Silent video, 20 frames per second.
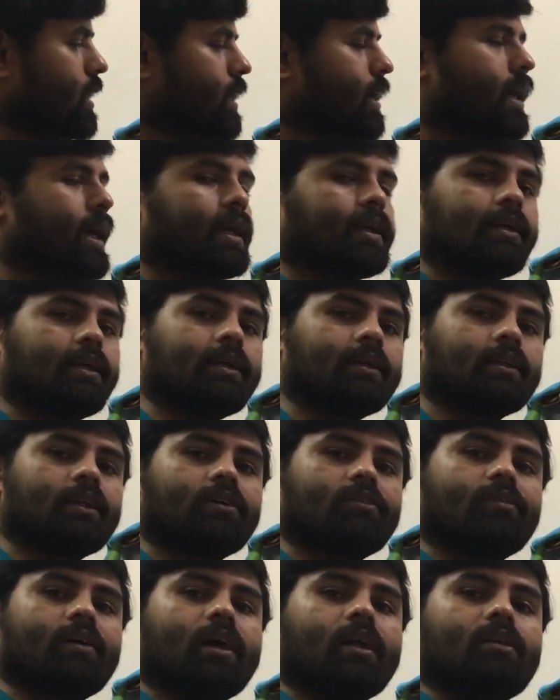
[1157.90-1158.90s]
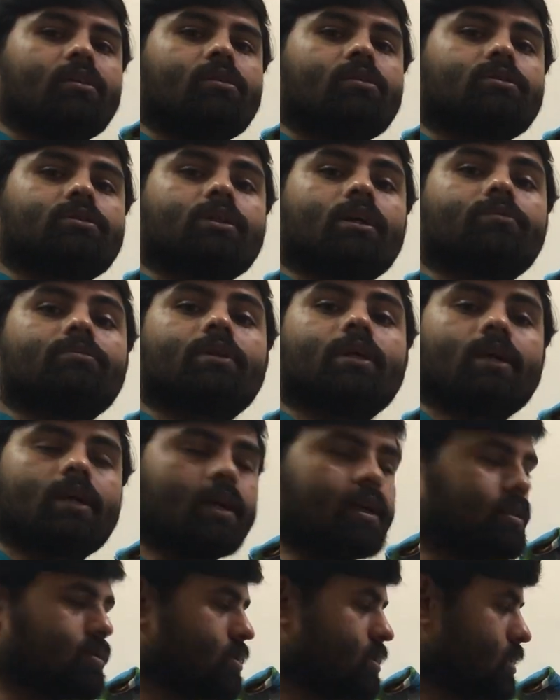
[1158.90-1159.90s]
getting the value something
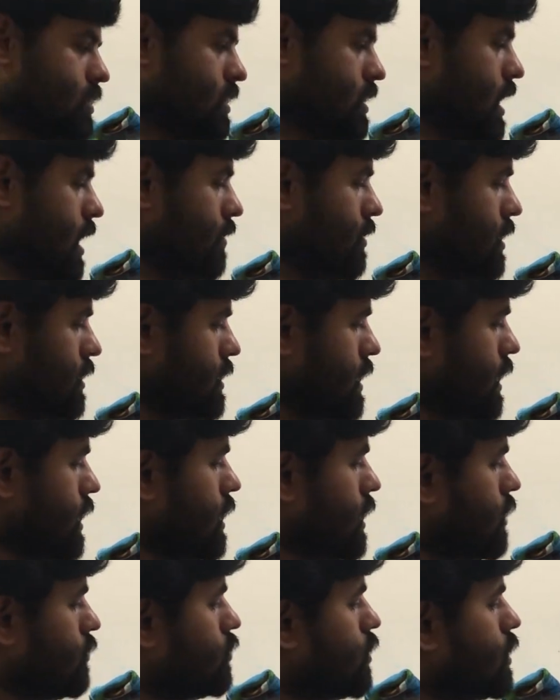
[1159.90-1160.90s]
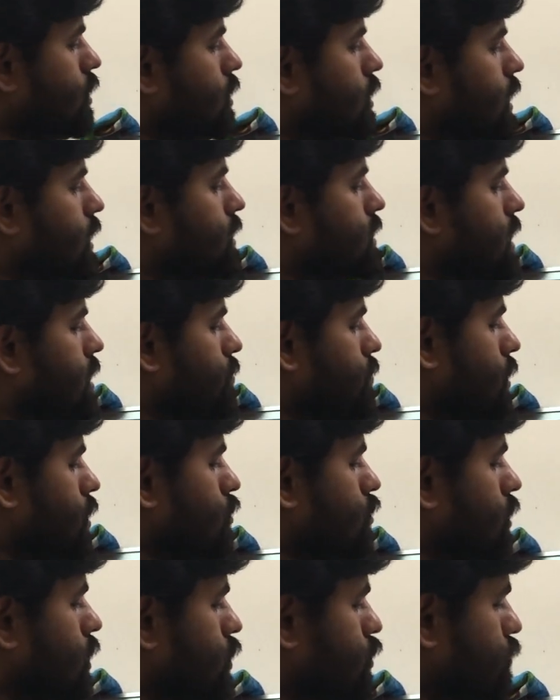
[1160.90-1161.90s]
else. I will take one example
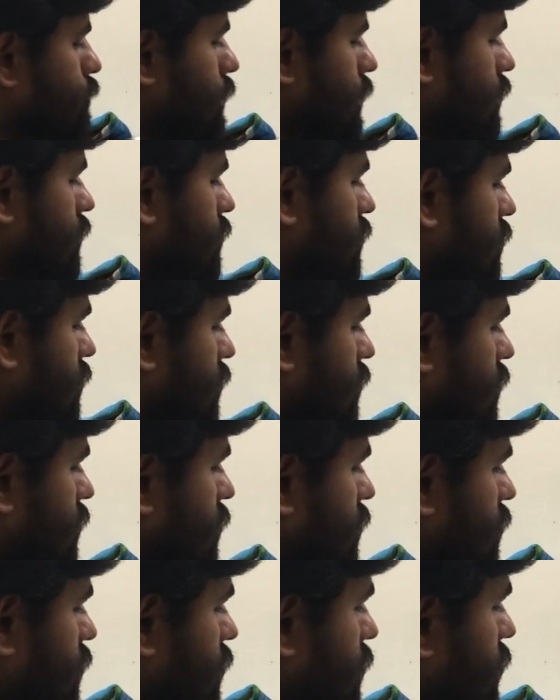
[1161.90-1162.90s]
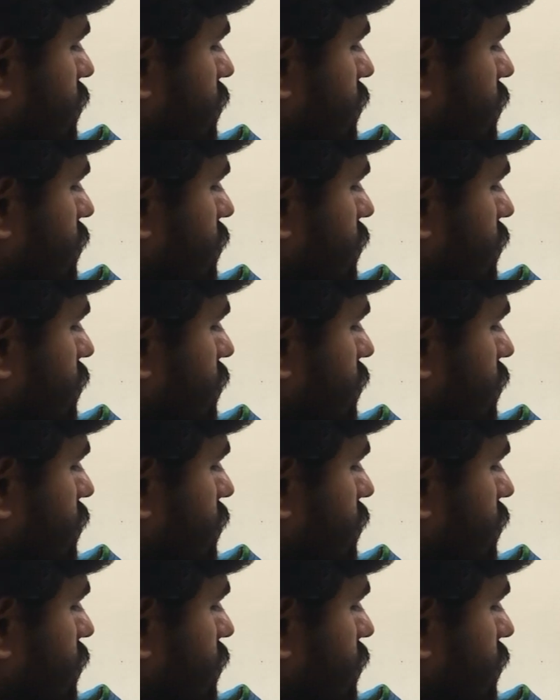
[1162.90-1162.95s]
to explain. The